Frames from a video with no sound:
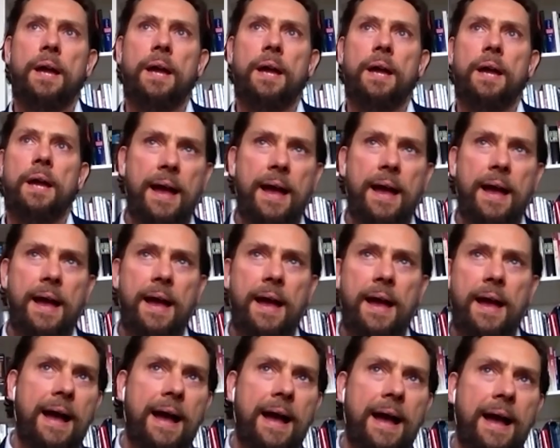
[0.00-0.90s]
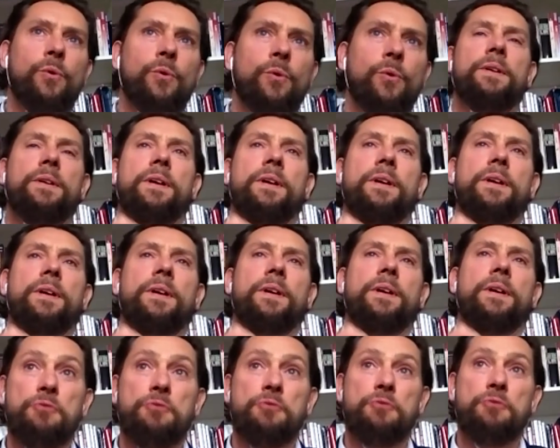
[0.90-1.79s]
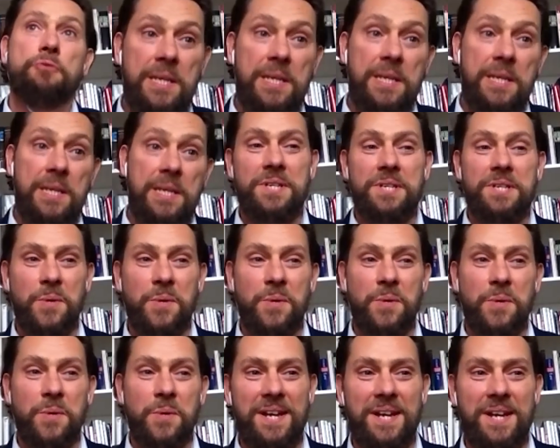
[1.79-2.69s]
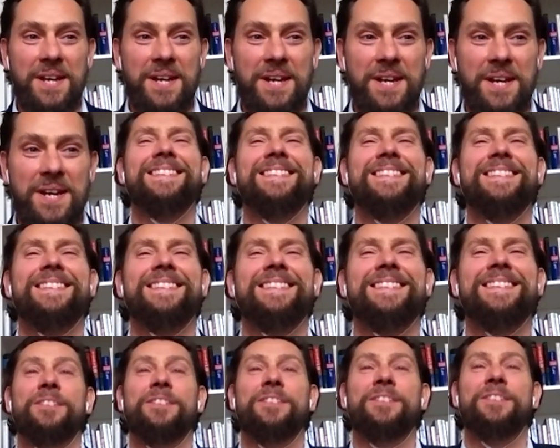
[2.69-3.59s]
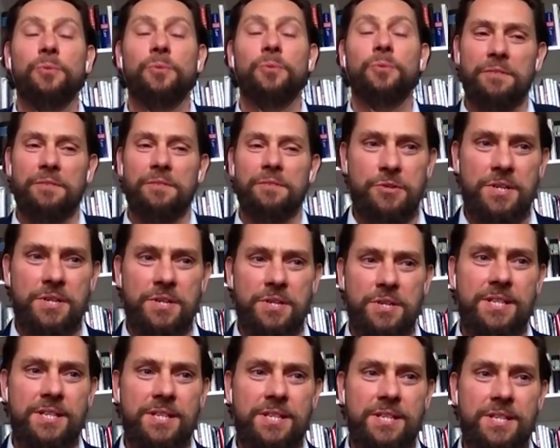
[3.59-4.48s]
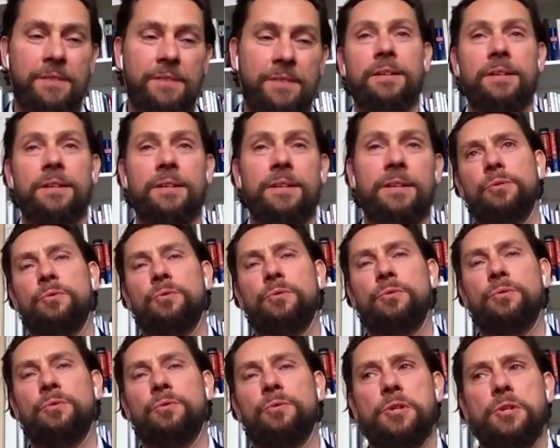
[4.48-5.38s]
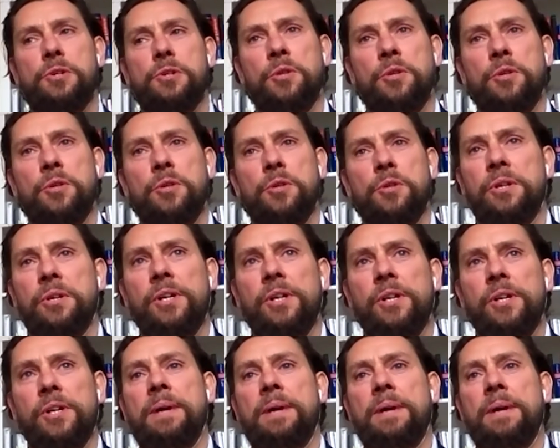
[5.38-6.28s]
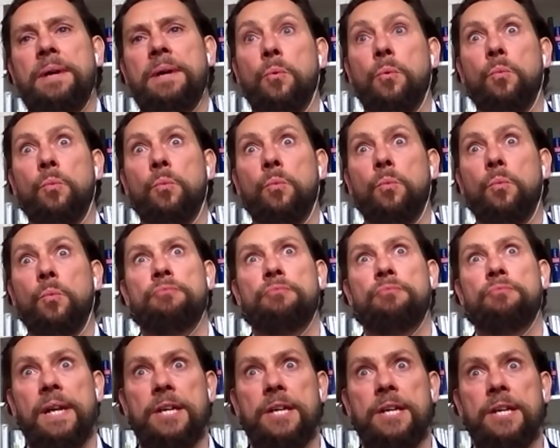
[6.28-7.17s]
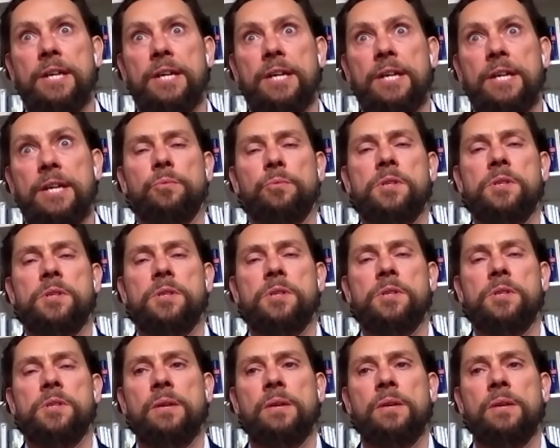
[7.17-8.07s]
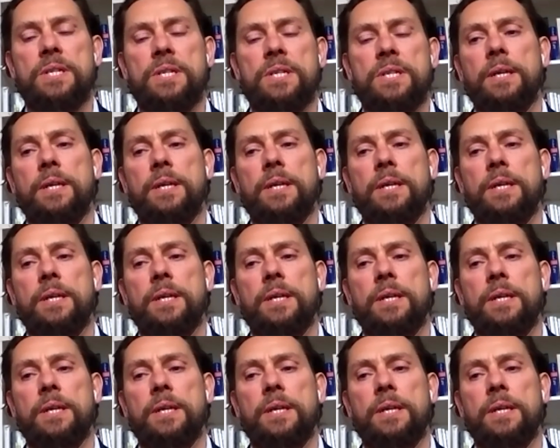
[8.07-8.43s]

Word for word: how the training process operates is also very interesting. And, and you touched on the point earlier about what Revelations the Lord's been speaking recently.